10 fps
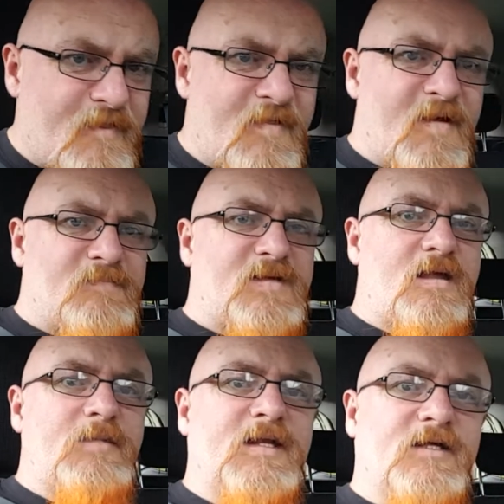I'm
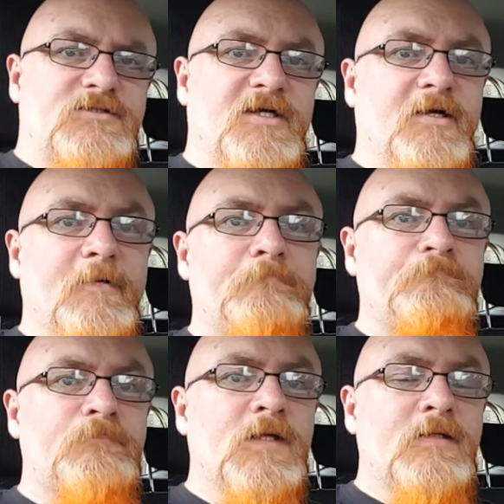near my dad's car.
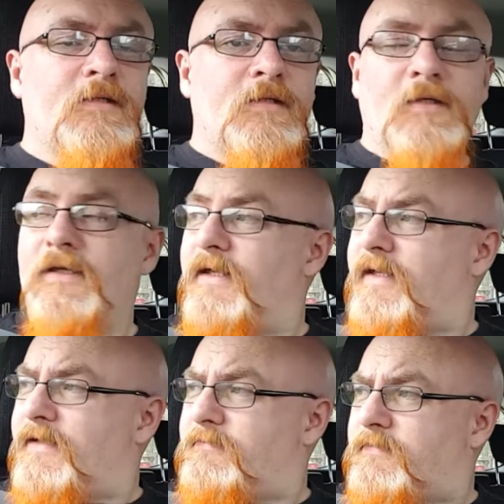
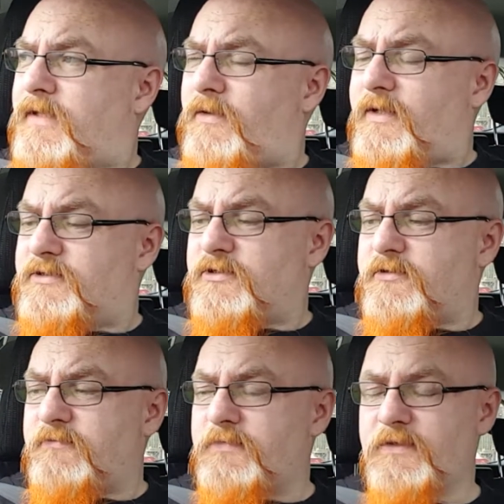Anyway, so